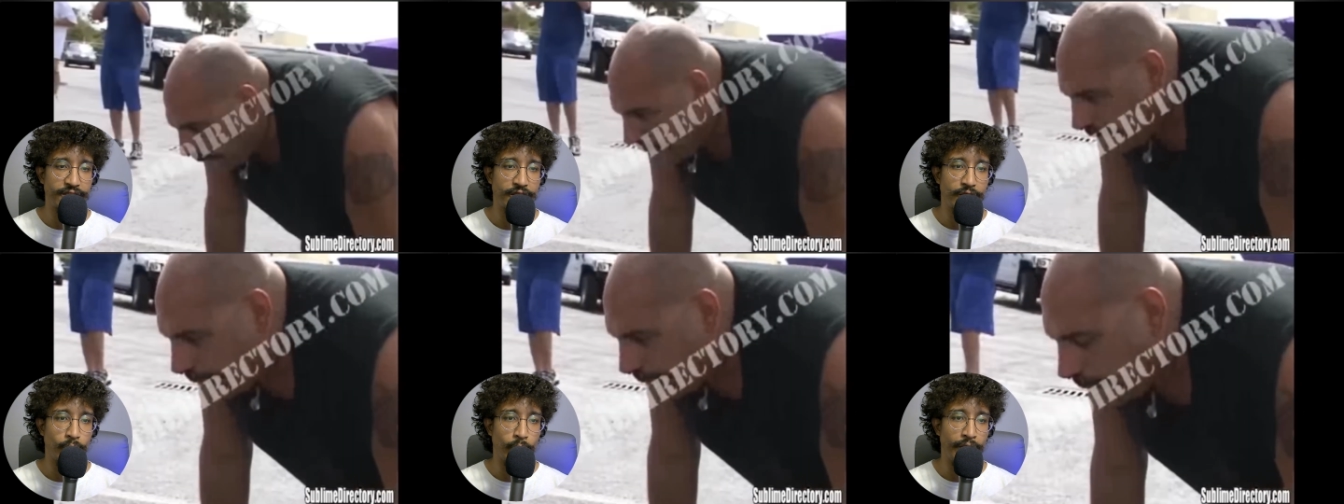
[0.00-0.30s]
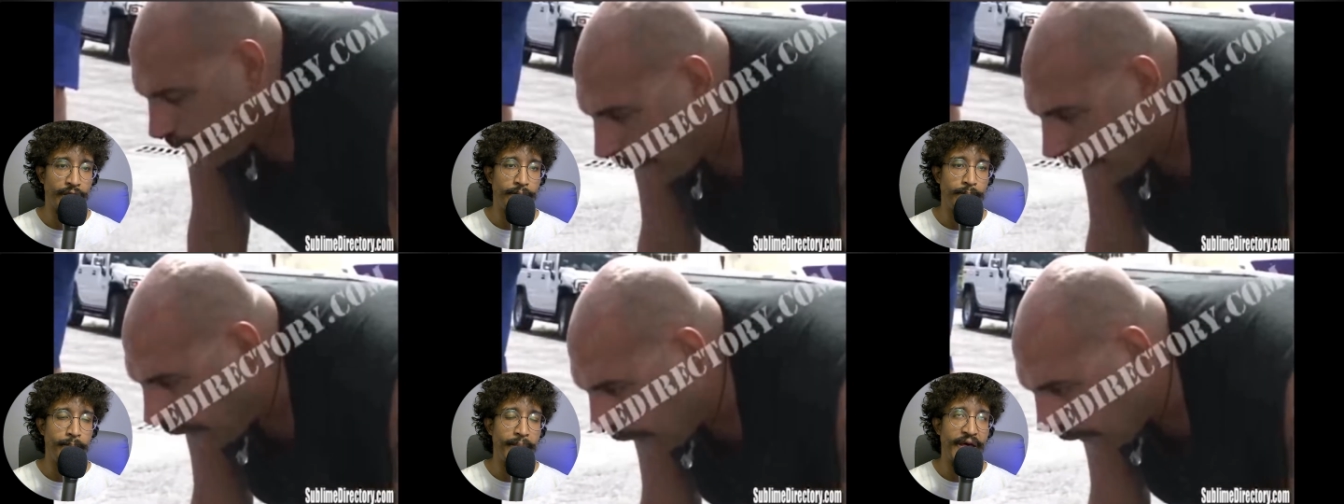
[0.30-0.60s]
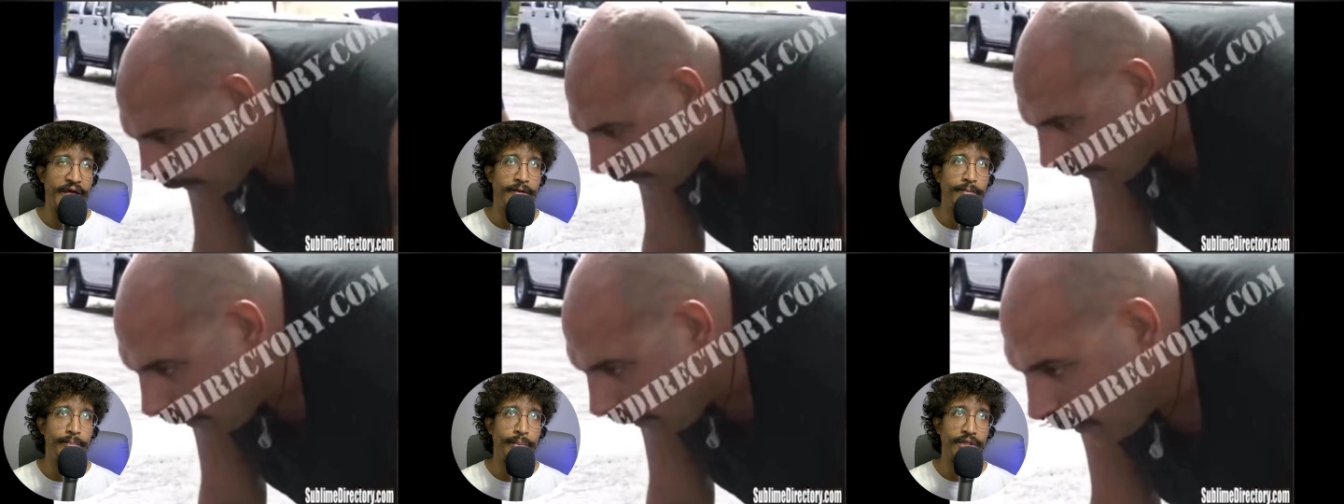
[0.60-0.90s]
it when
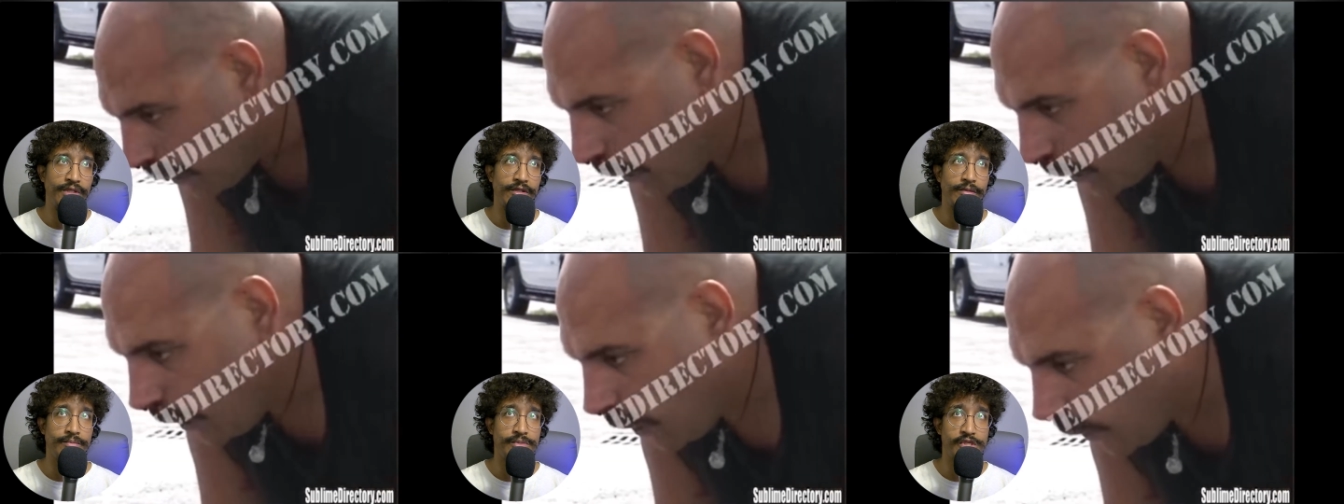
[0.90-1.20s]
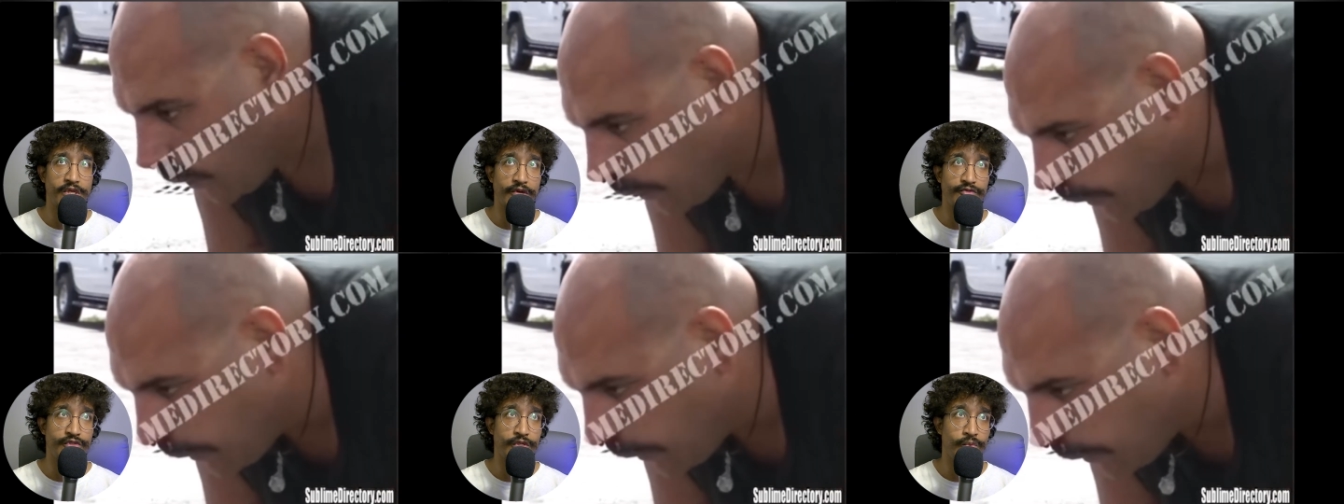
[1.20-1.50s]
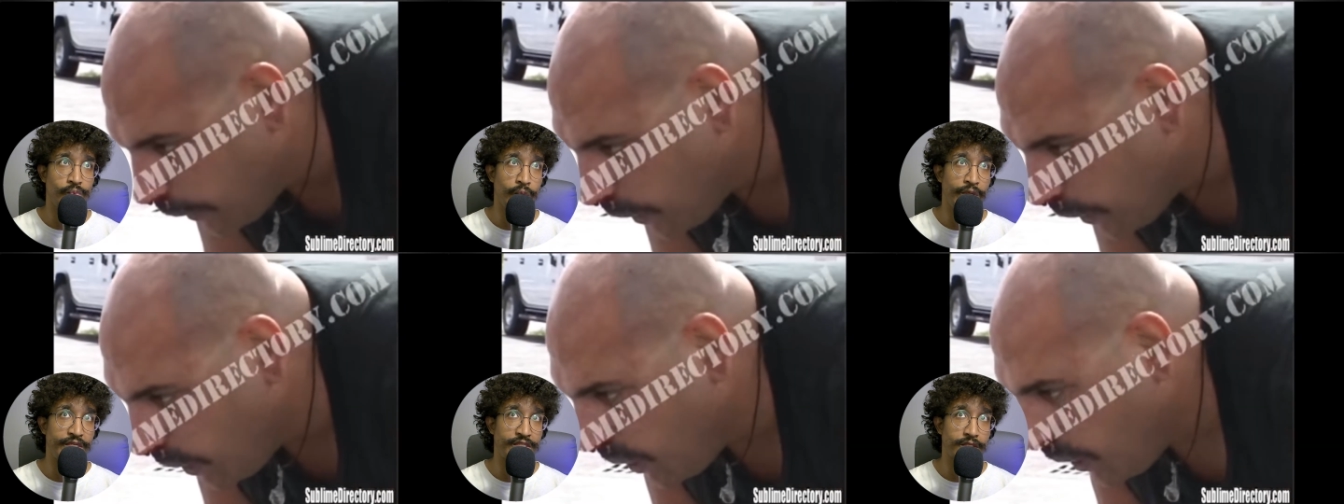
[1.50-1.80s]
men put themselves
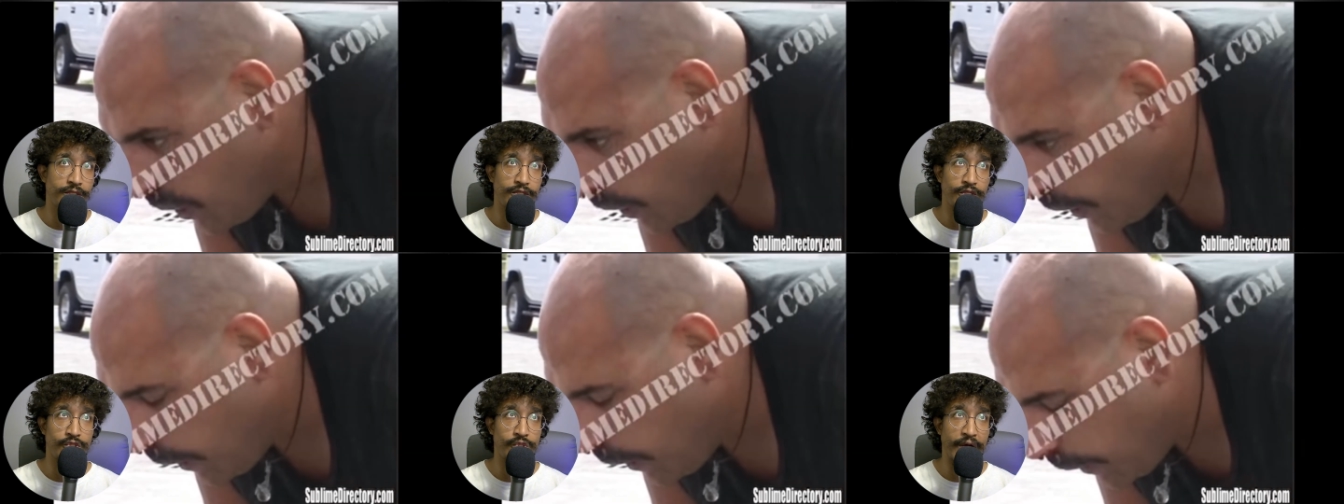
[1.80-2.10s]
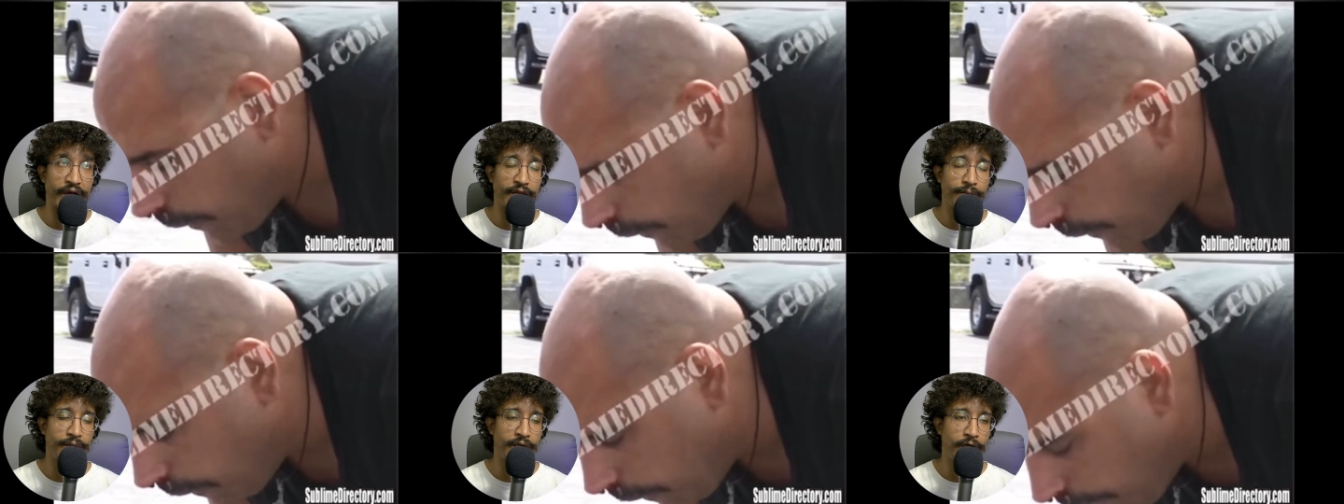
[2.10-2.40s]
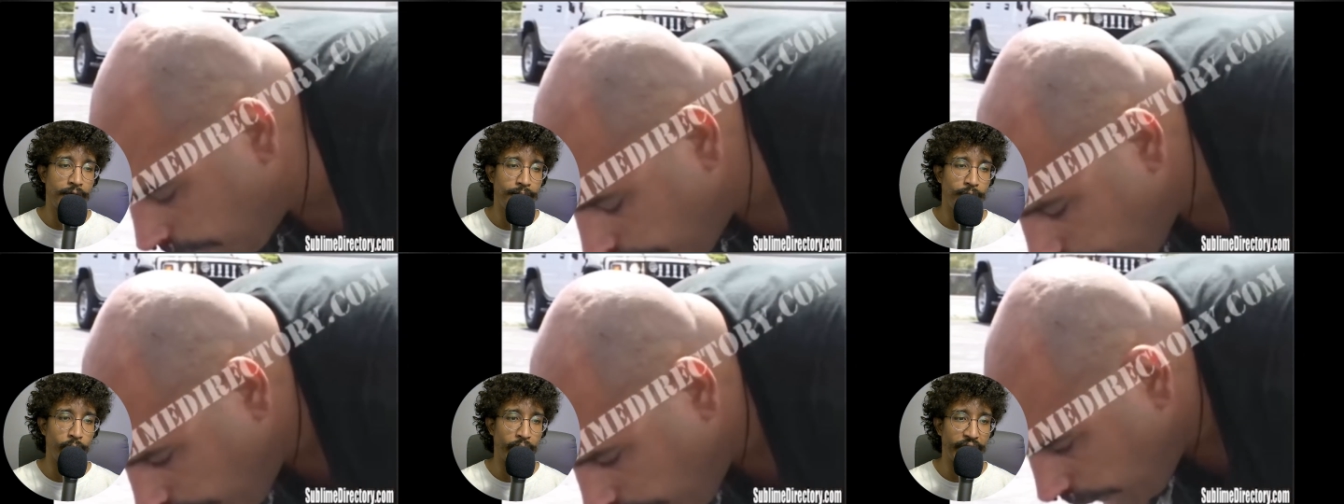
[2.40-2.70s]
at risk to try to
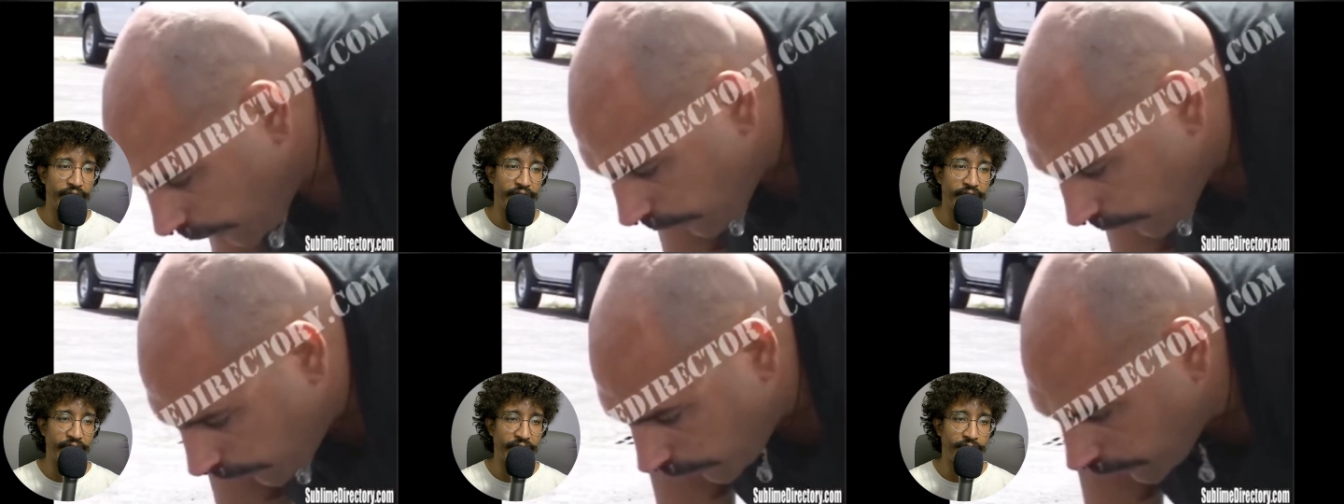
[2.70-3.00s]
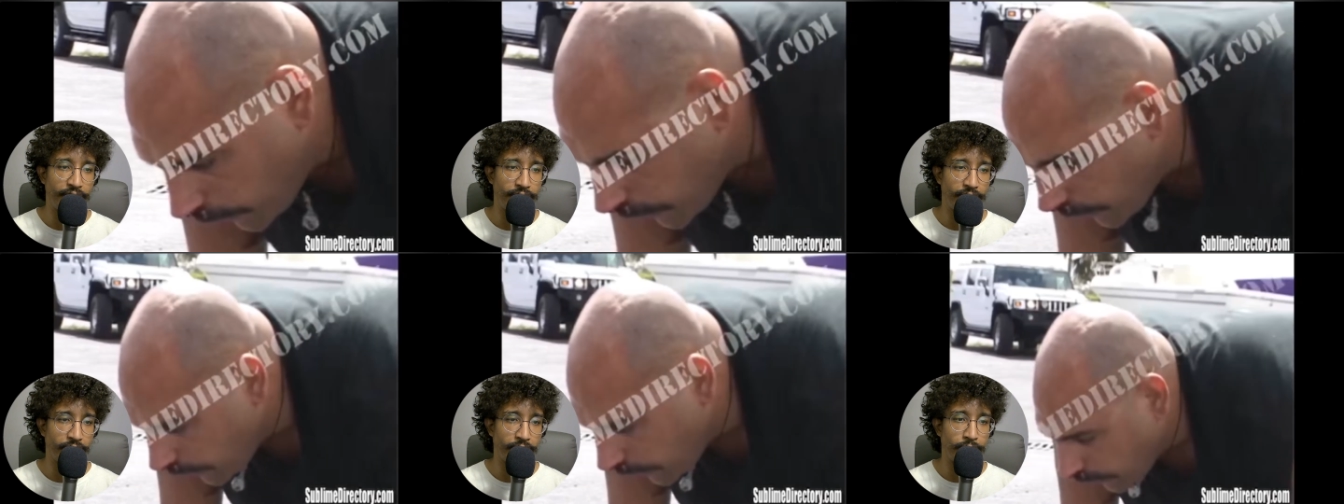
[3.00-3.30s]
become great at anything or